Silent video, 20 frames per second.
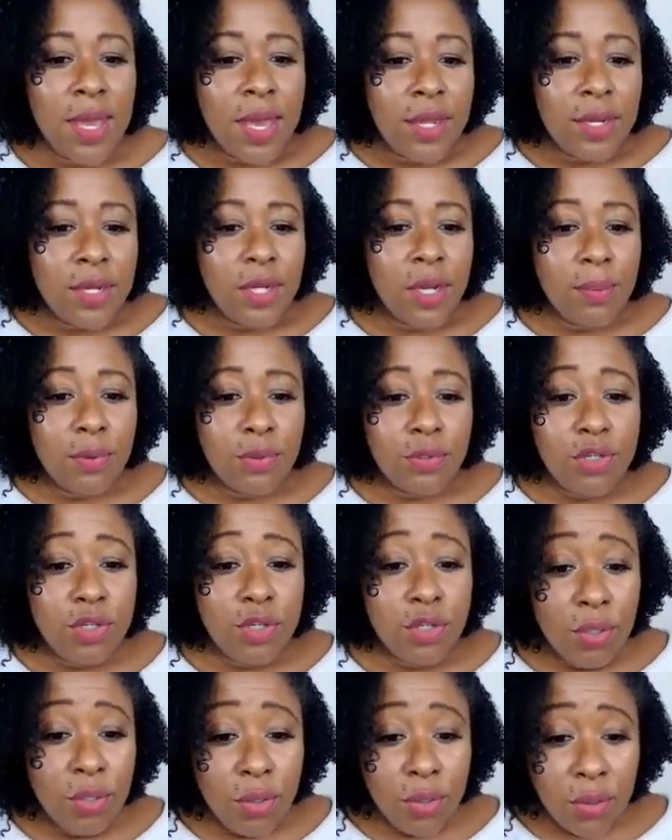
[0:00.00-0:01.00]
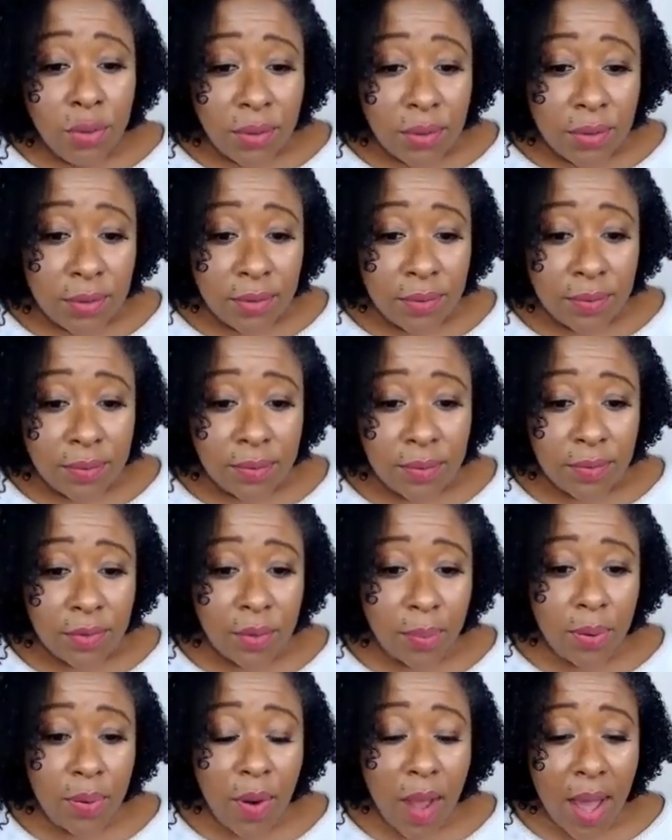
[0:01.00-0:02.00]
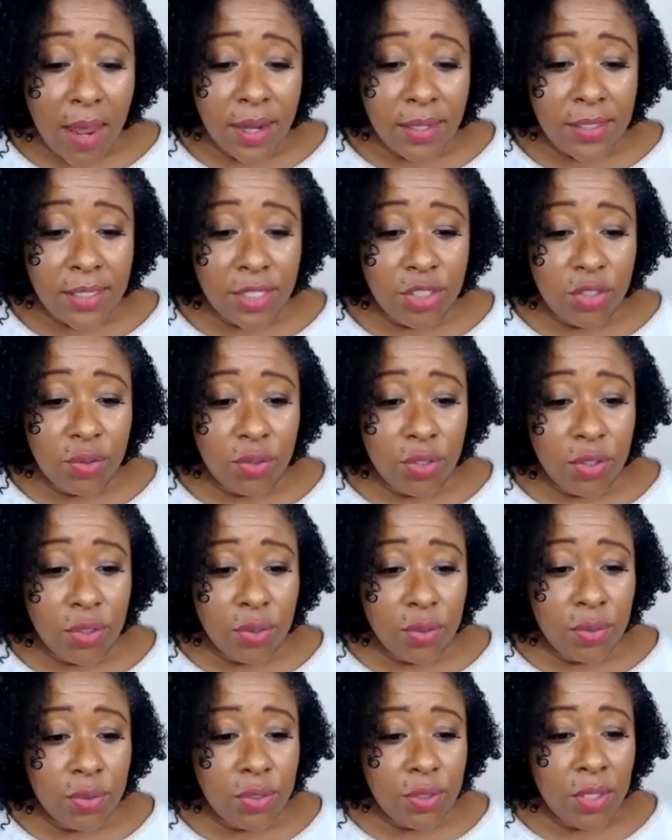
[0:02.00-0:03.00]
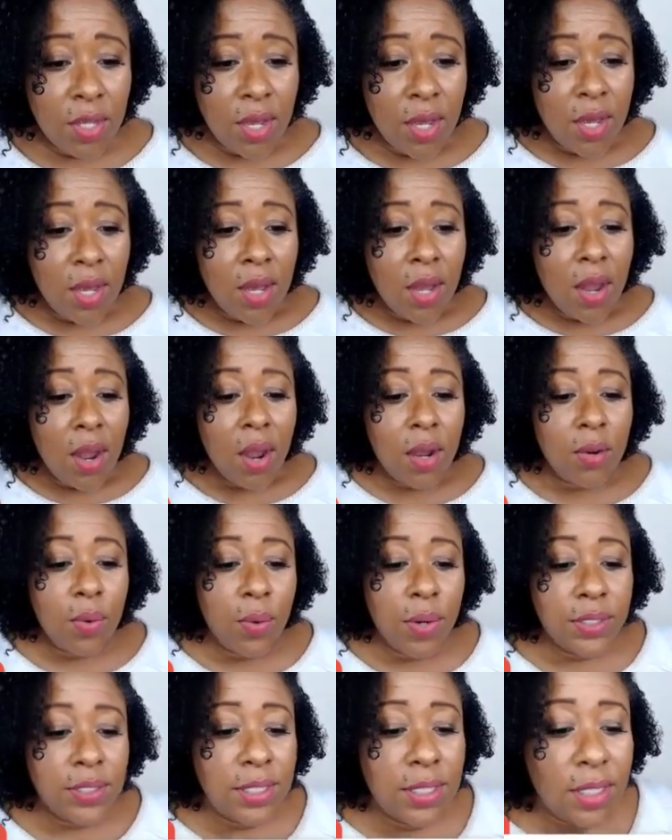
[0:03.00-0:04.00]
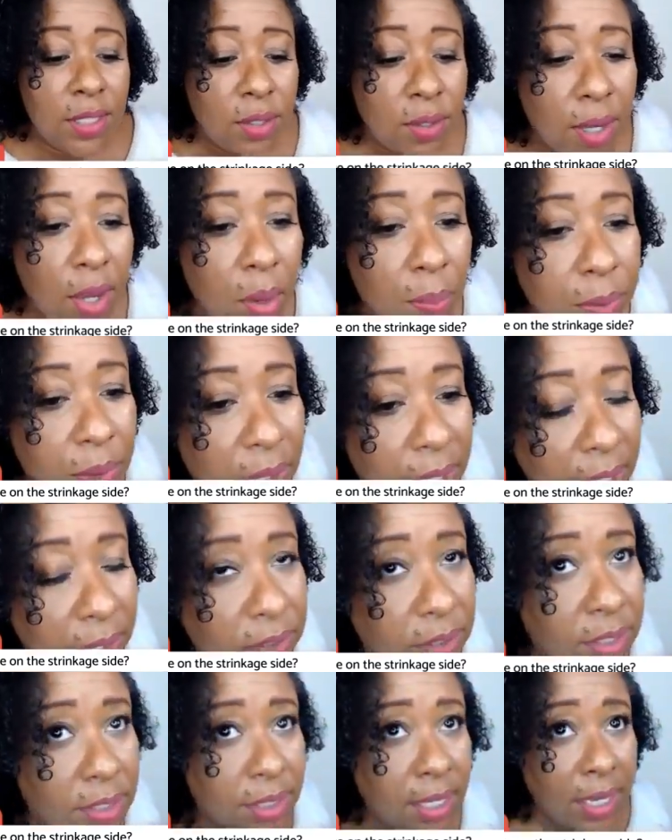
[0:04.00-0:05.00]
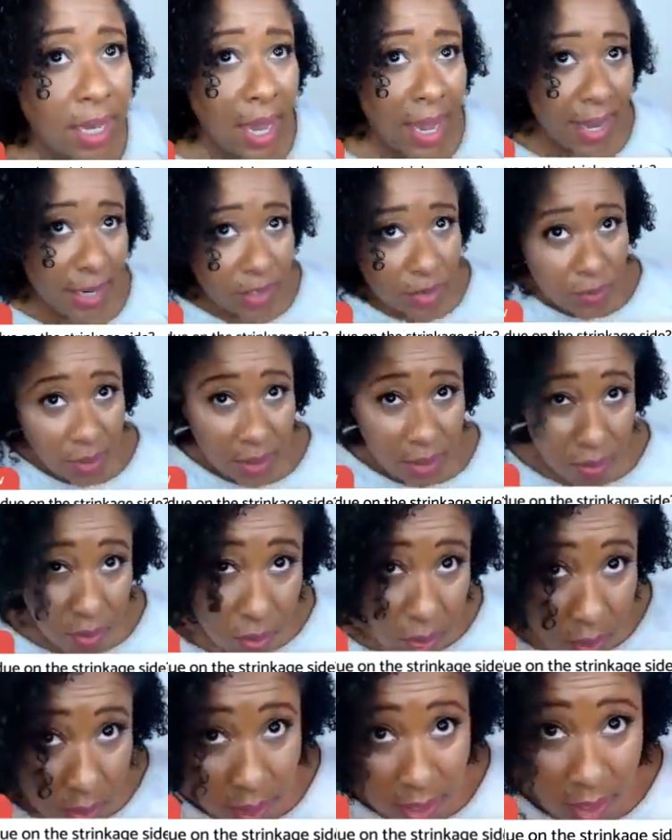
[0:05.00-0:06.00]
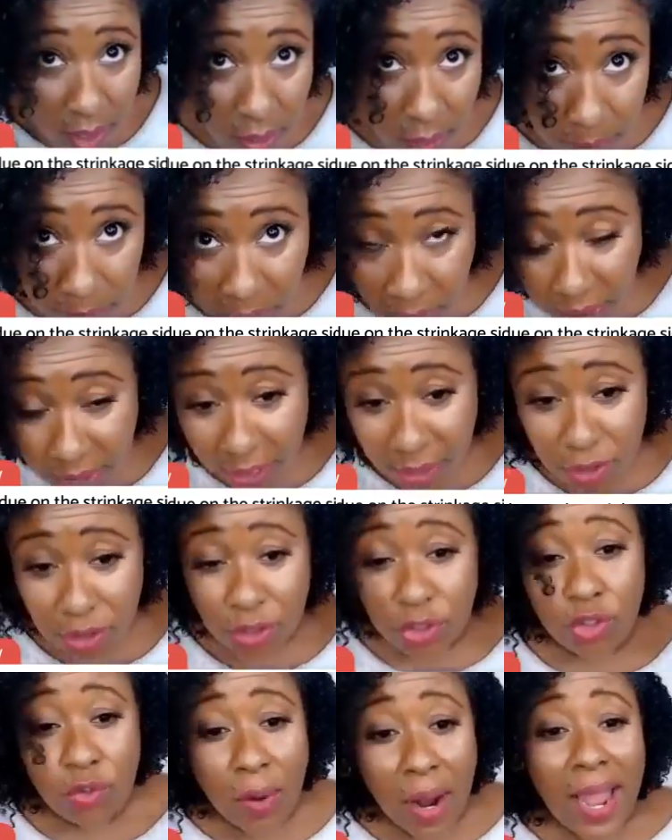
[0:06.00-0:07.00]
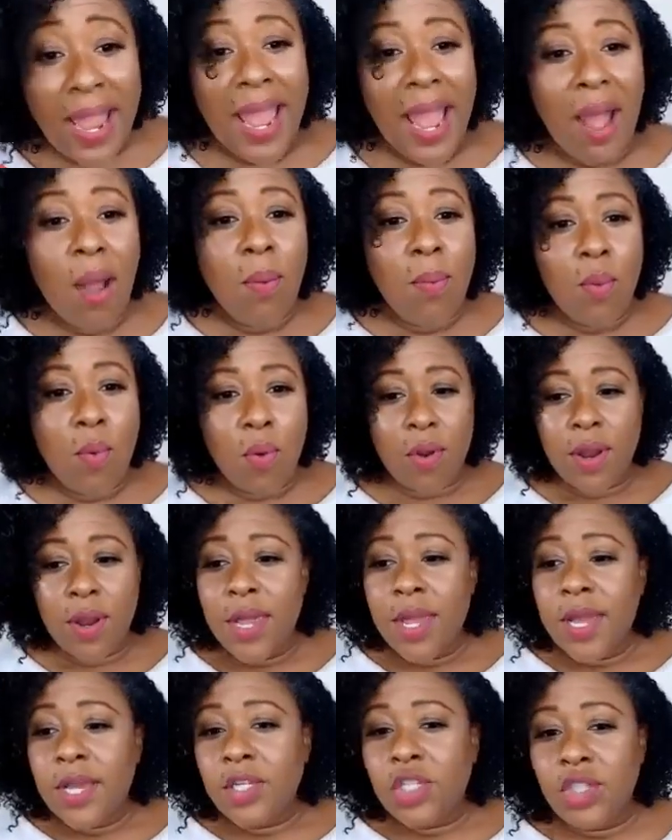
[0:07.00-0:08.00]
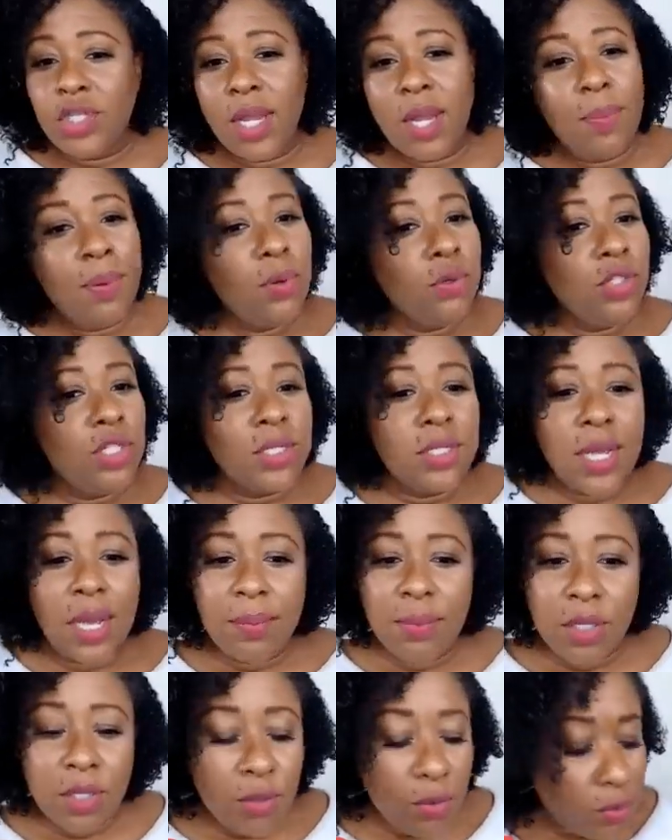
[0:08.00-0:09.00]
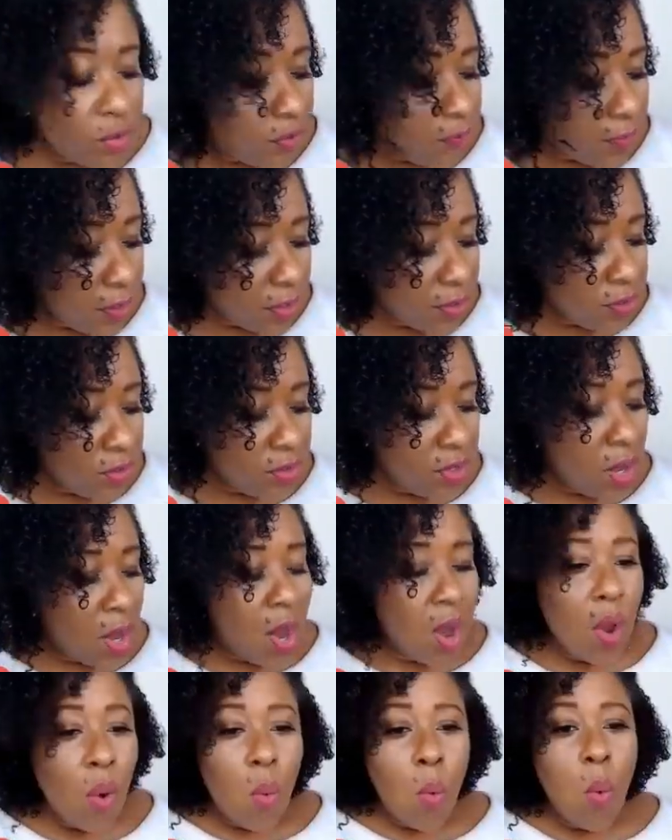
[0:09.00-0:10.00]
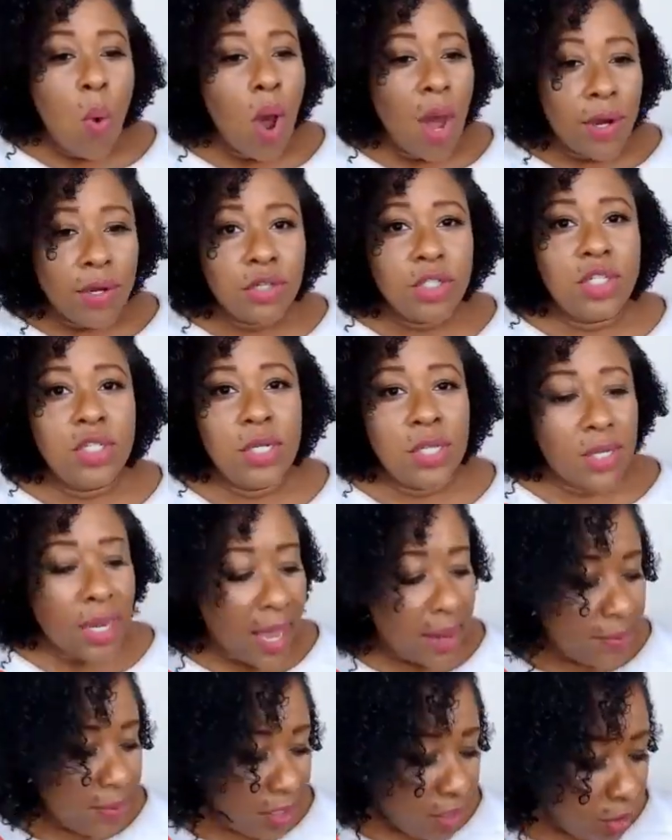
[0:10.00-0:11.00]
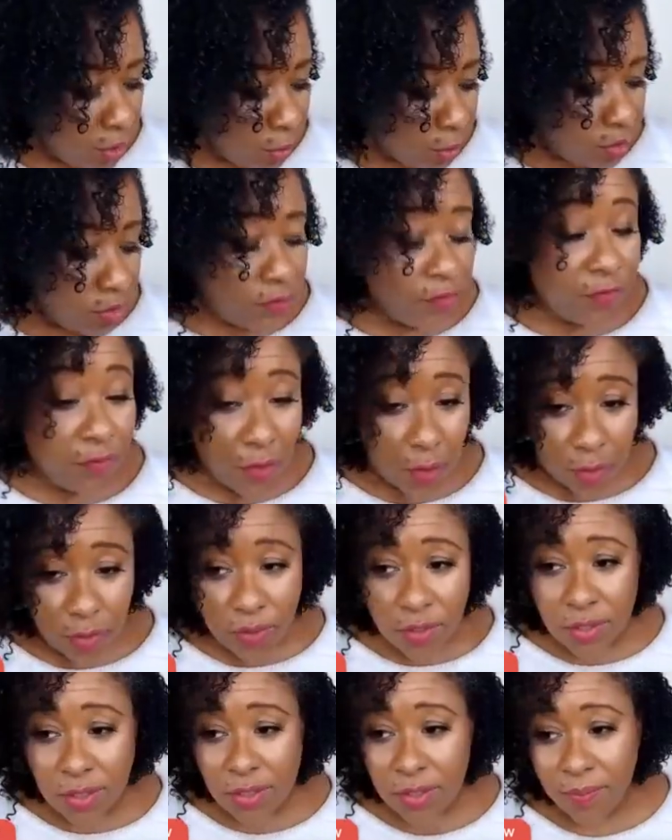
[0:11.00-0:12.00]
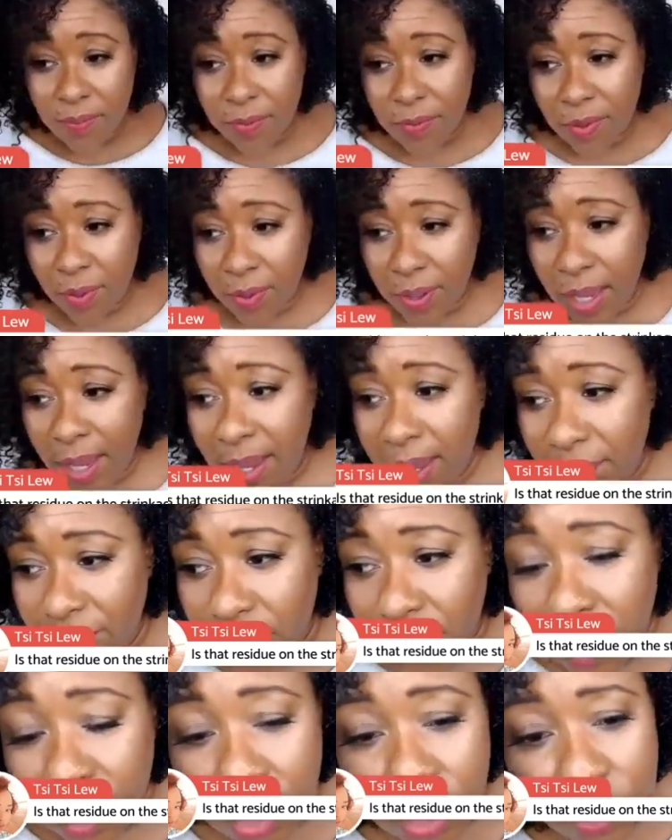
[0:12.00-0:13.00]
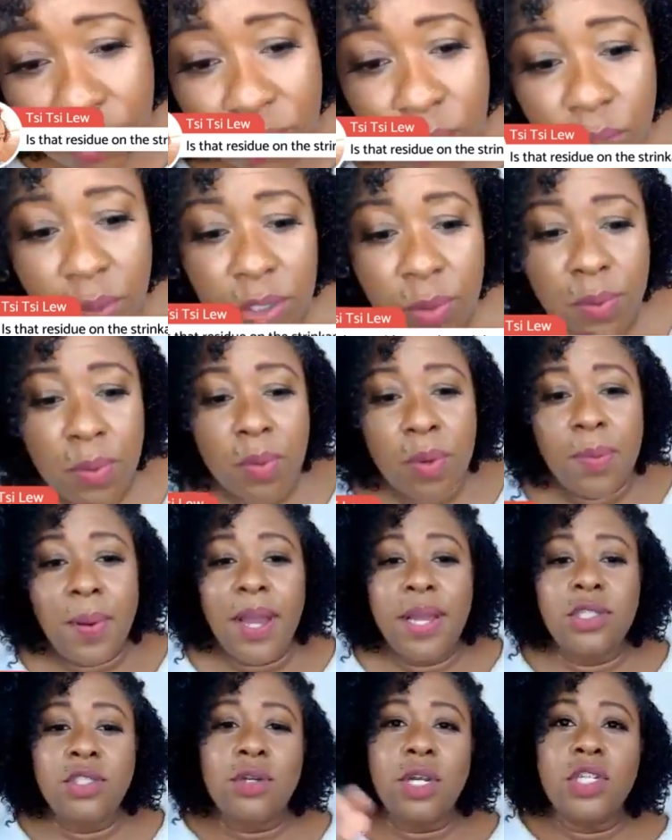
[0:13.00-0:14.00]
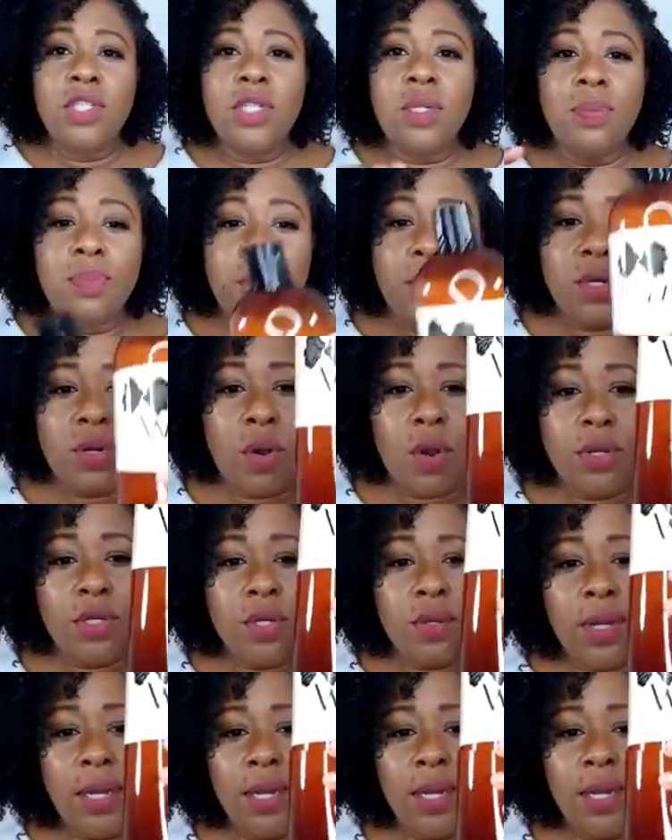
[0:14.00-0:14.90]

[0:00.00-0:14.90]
Number two, the products that you use are going to either help your hair to stay hydrated or help your hair to dry out more. Shampoo should not be used first. Water should not be used first. Okay, if you're going to use Whisper Whip hydration, put it on your